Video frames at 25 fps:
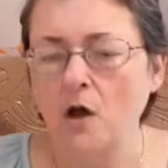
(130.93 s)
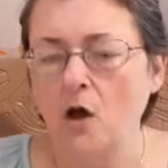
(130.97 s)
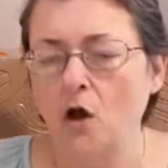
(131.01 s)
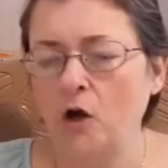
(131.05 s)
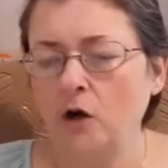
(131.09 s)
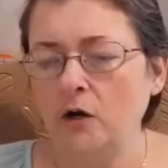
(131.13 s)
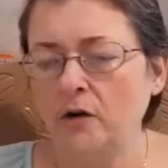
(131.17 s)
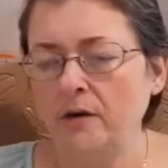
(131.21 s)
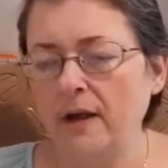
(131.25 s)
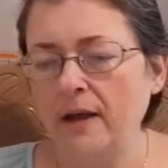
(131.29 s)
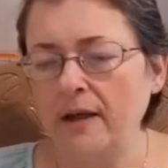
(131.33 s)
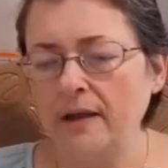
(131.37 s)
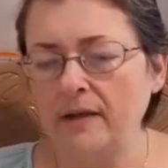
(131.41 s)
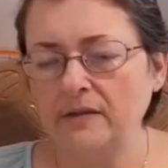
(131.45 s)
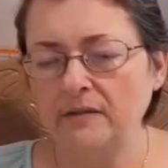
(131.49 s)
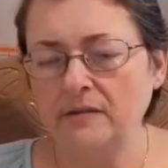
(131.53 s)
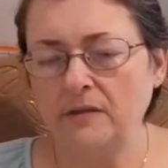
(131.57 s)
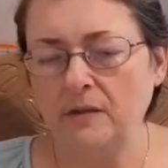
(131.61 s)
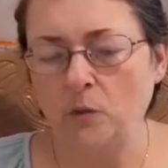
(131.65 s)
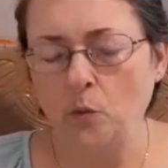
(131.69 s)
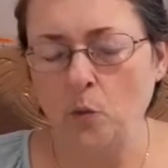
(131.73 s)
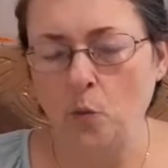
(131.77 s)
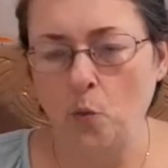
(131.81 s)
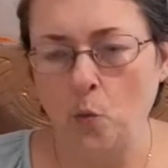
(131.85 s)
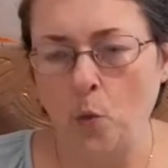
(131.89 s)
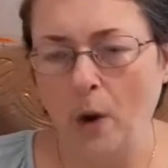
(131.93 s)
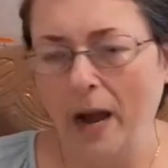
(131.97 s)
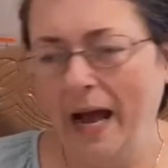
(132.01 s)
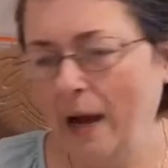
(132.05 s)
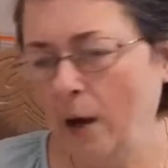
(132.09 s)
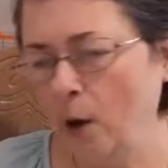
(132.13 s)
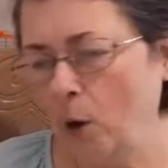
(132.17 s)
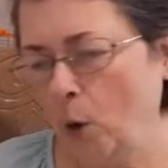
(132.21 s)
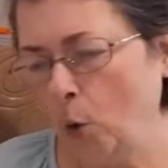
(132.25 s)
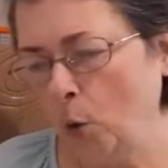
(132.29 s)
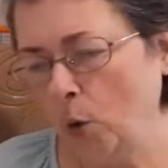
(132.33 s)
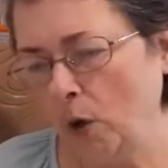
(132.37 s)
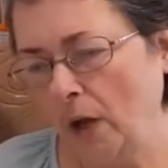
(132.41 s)
All right,
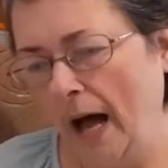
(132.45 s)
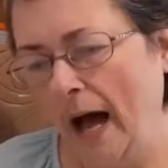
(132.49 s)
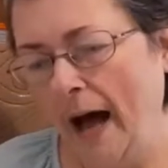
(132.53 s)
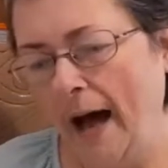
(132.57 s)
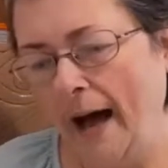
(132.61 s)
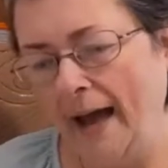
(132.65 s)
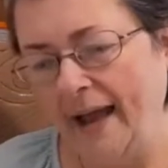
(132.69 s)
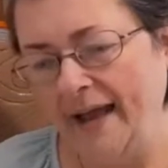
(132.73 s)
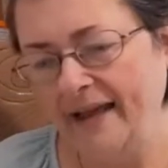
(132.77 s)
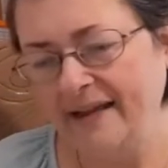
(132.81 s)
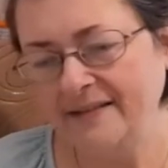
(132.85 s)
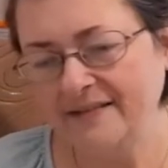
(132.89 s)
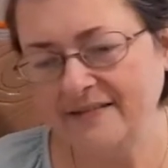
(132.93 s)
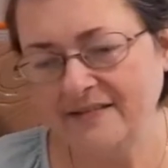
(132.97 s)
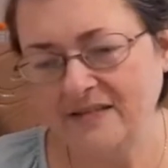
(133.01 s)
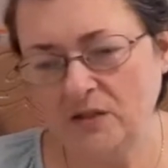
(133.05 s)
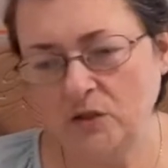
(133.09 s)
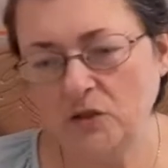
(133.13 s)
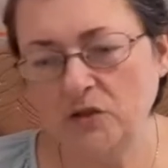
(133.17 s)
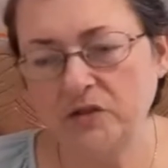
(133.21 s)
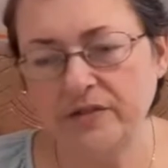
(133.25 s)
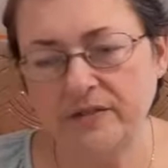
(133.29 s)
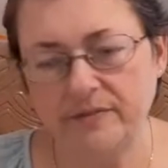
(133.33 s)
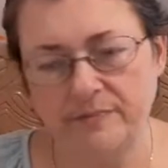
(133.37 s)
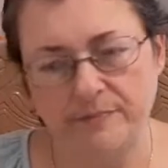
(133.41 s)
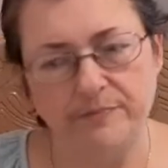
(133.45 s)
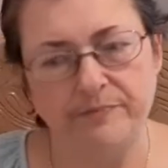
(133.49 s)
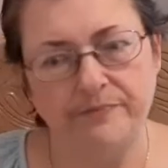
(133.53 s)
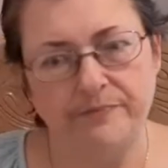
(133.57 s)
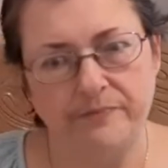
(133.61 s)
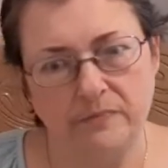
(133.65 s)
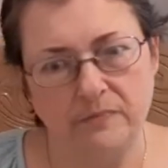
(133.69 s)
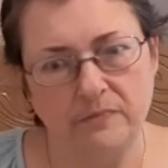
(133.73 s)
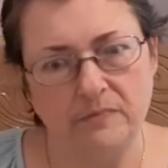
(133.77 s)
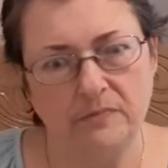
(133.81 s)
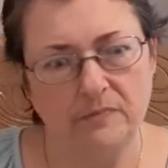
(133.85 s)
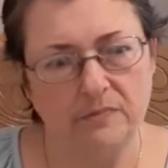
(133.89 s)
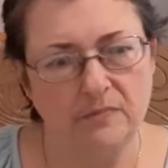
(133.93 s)
wow, guys, there's
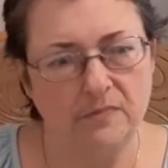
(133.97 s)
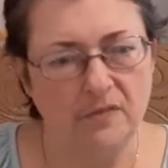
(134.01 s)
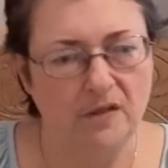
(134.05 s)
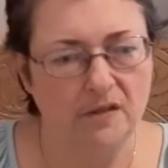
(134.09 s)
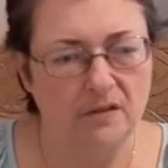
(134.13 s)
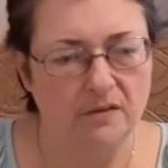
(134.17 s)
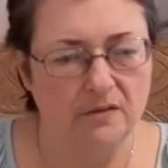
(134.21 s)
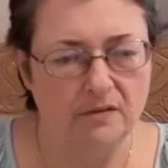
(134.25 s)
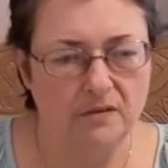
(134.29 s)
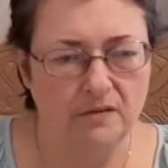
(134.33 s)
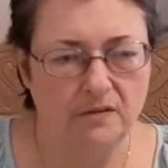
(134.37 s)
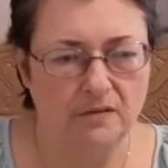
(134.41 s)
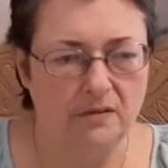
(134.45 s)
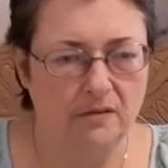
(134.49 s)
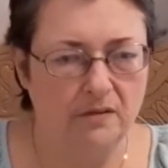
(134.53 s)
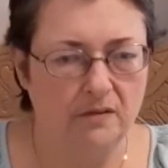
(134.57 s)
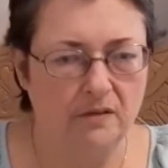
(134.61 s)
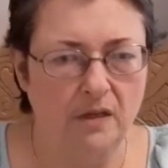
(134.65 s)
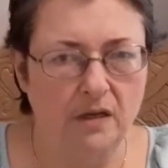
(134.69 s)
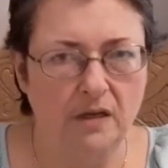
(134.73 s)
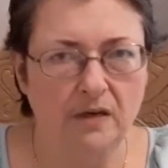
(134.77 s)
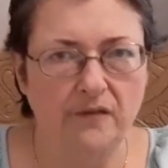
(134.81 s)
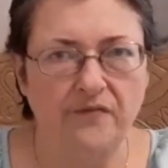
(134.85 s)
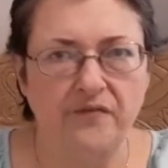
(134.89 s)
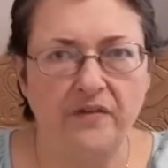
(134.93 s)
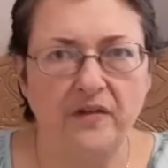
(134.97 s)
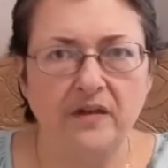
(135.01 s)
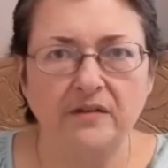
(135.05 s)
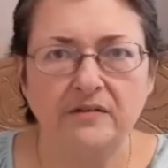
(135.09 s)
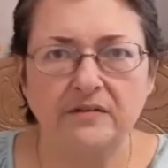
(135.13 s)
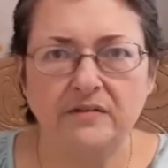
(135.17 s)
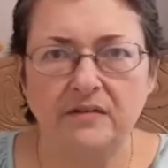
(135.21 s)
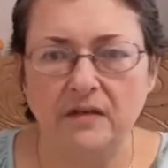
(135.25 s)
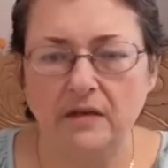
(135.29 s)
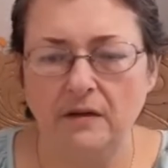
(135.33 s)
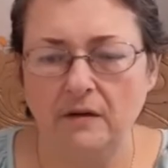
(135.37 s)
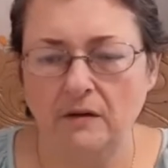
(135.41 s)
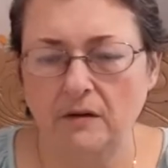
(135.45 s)
a lot of
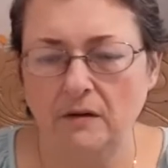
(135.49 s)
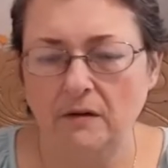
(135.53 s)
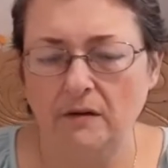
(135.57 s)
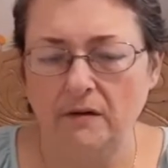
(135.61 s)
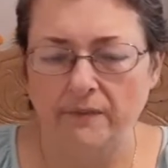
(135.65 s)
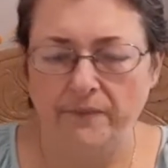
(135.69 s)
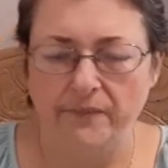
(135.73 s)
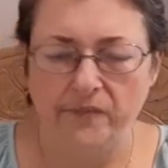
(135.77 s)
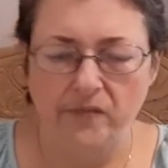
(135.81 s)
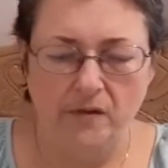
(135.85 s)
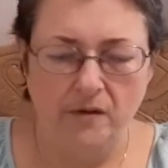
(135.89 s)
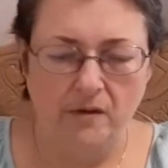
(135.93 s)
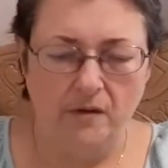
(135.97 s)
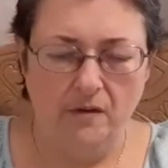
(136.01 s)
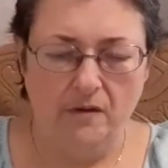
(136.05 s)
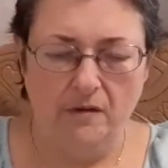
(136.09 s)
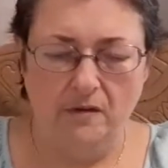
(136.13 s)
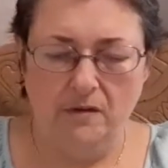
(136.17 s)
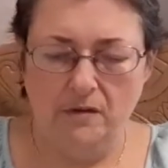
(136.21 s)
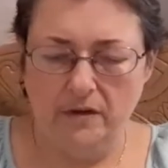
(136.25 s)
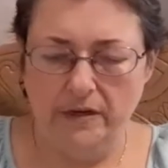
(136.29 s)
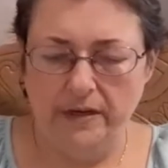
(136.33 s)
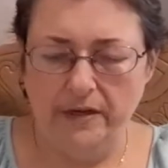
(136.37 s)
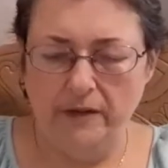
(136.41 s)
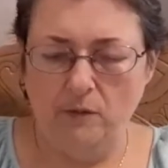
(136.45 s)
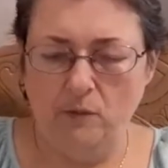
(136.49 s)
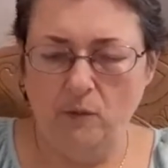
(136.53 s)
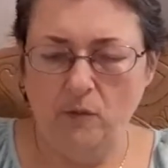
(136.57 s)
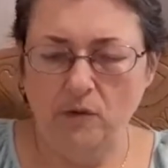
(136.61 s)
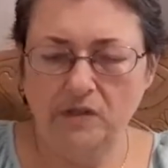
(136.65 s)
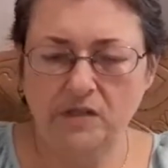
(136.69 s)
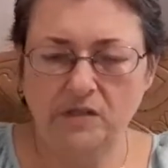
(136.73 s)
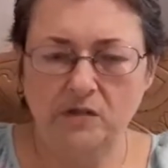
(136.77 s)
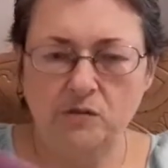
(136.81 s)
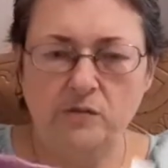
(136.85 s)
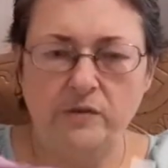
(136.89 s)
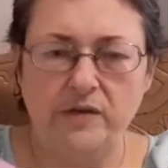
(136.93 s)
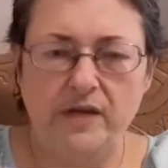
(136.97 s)
things here. All right,
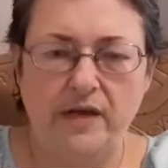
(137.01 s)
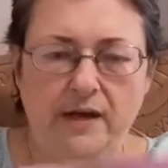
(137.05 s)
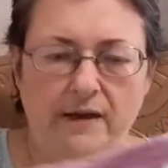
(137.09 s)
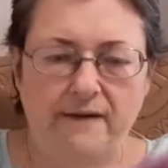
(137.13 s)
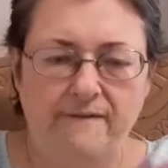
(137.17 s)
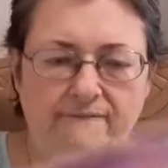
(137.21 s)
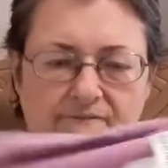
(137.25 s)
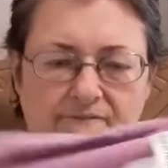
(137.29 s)
what do we have